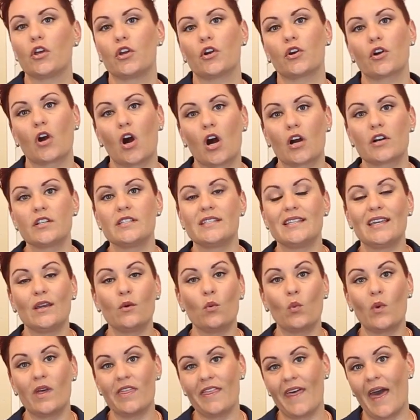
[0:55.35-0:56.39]
your car seat
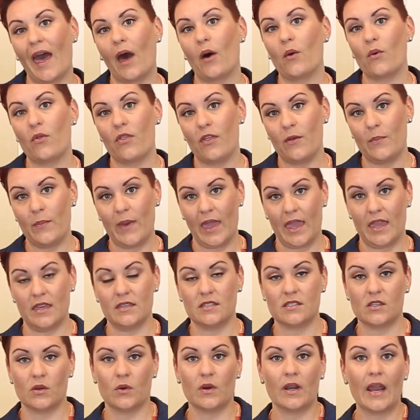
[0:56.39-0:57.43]
without the base.
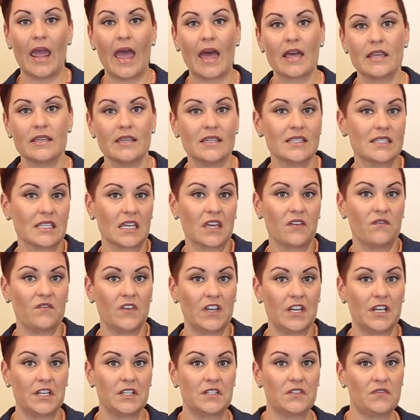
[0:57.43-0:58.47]
So that is a
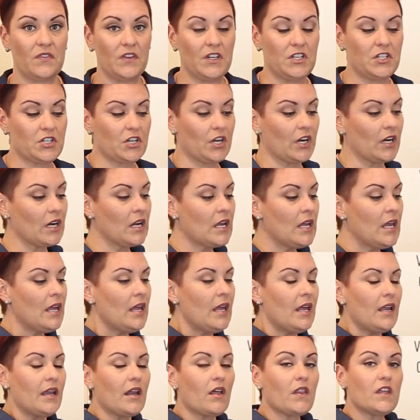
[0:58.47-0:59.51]
convenience feature.
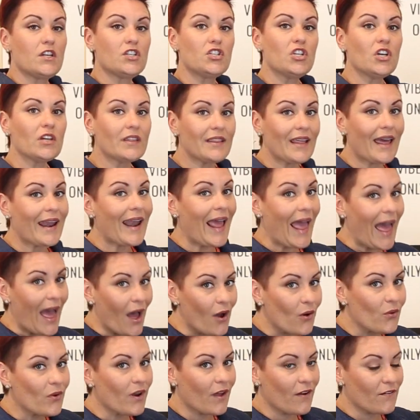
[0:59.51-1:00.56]
Now, they took that
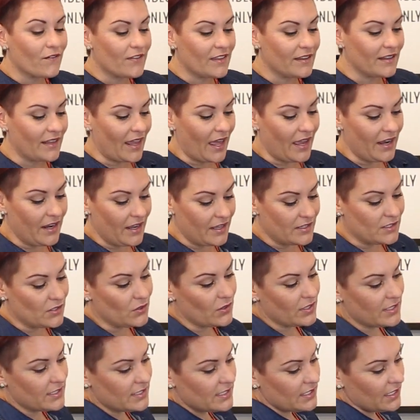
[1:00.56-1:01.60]
out of the Lite. As you
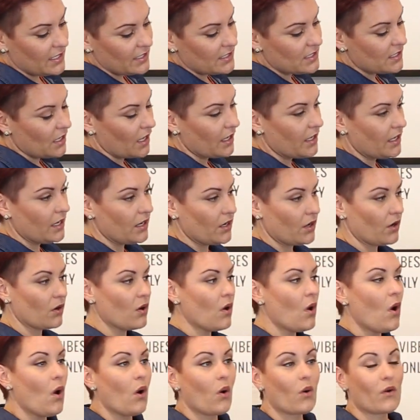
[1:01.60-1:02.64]
can see, it's not here
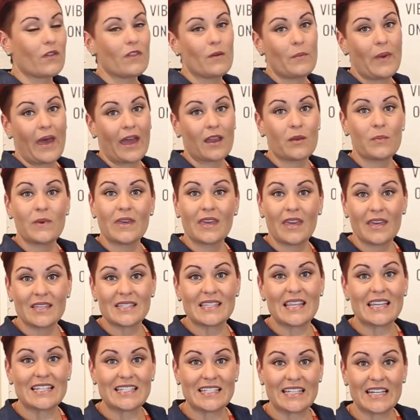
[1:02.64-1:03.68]
or in the back because
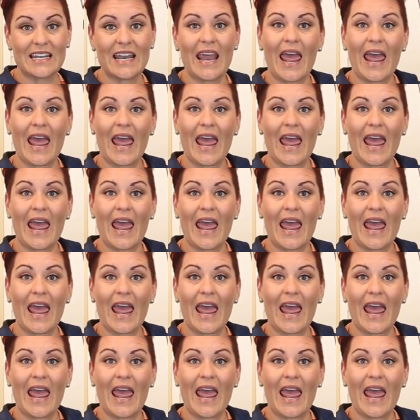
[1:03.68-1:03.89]
that did